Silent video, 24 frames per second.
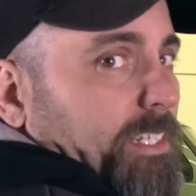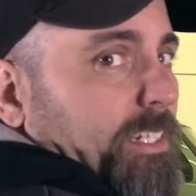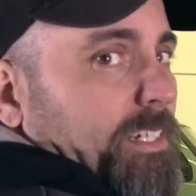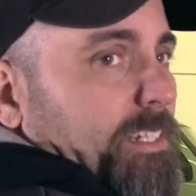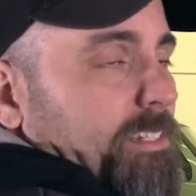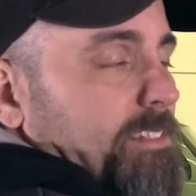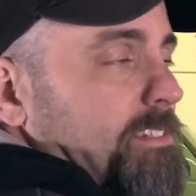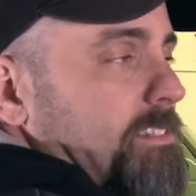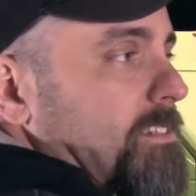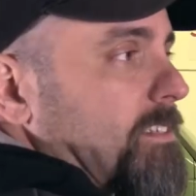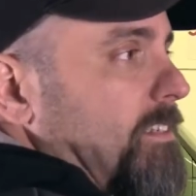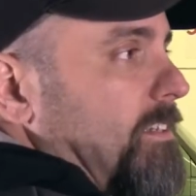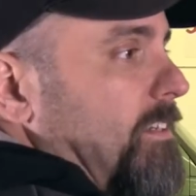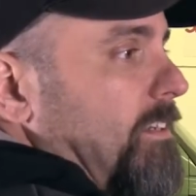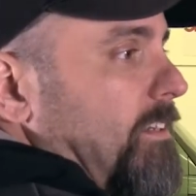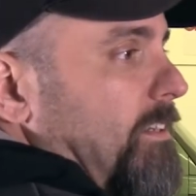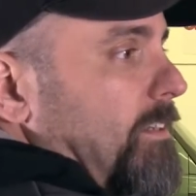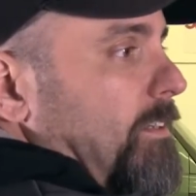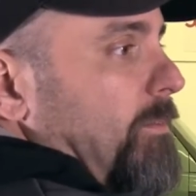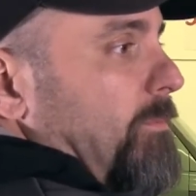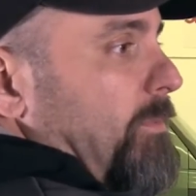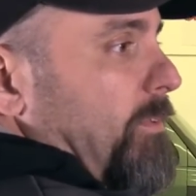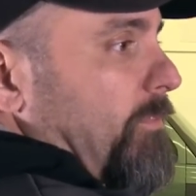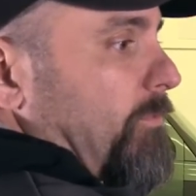is
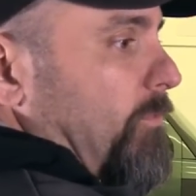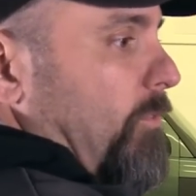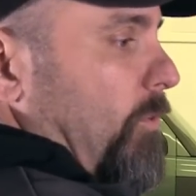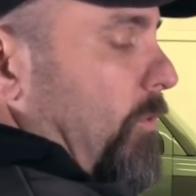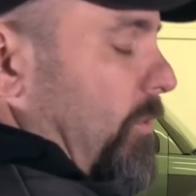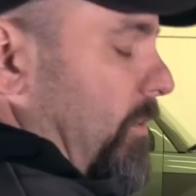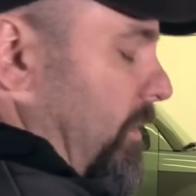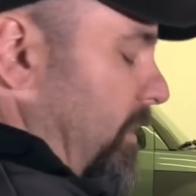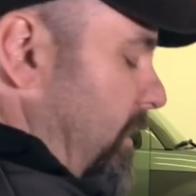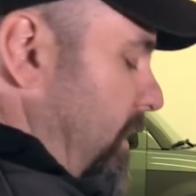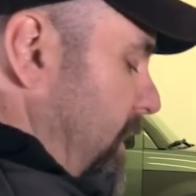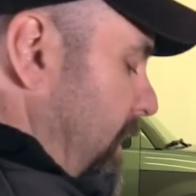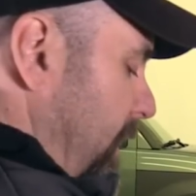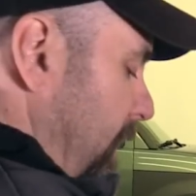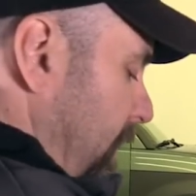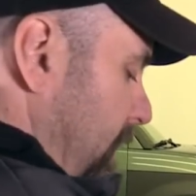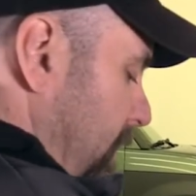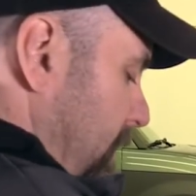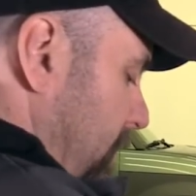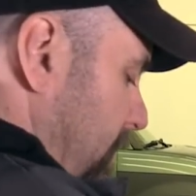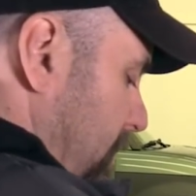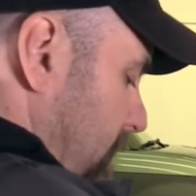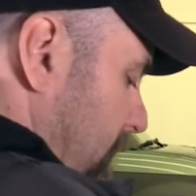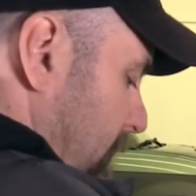before I
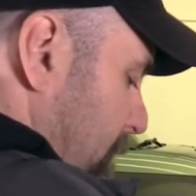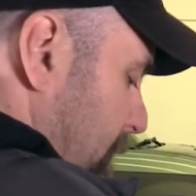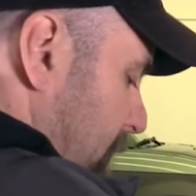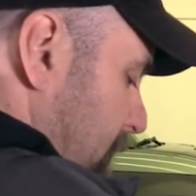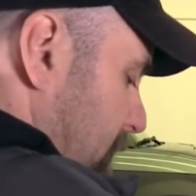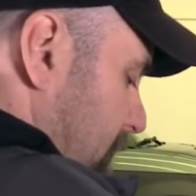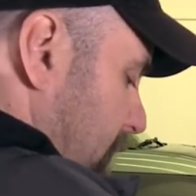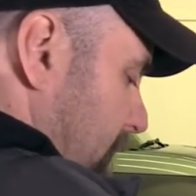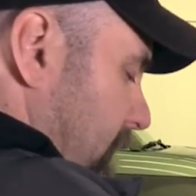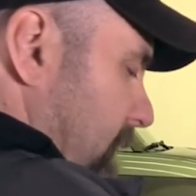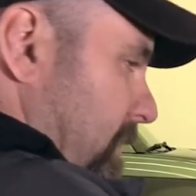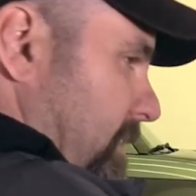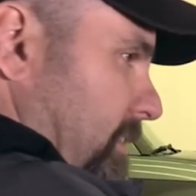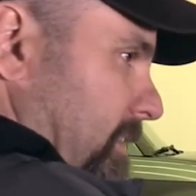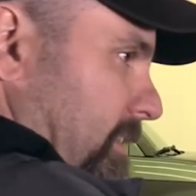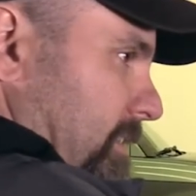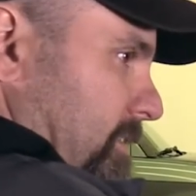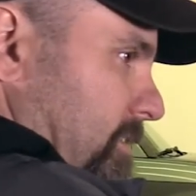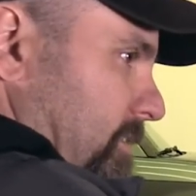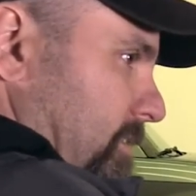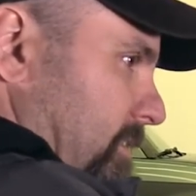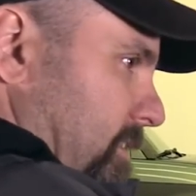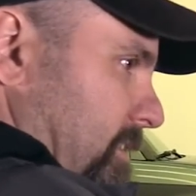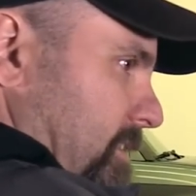uh, commit to anything.
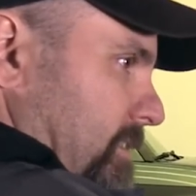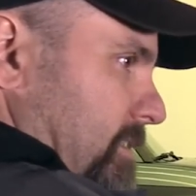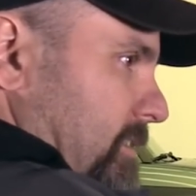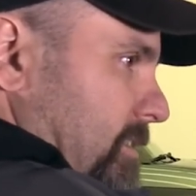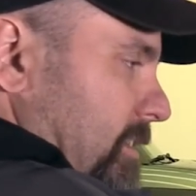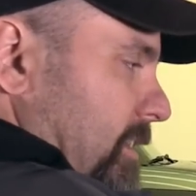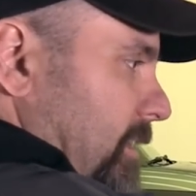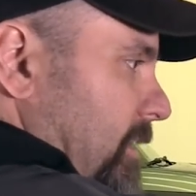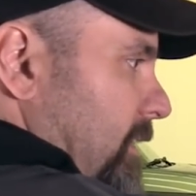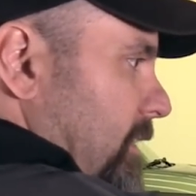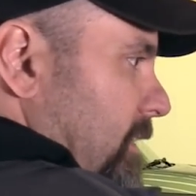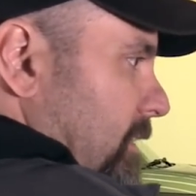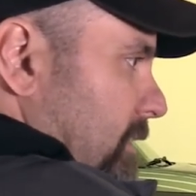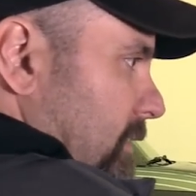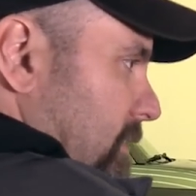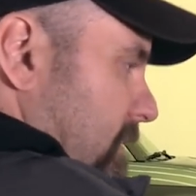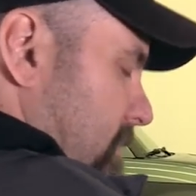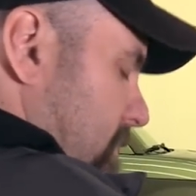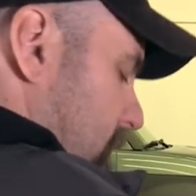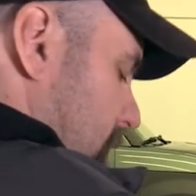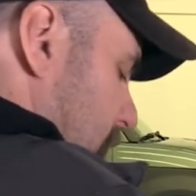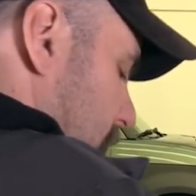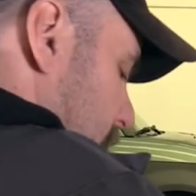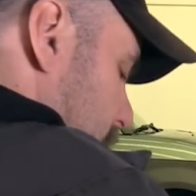So this,
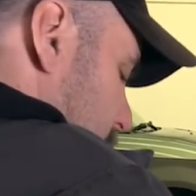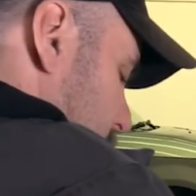this here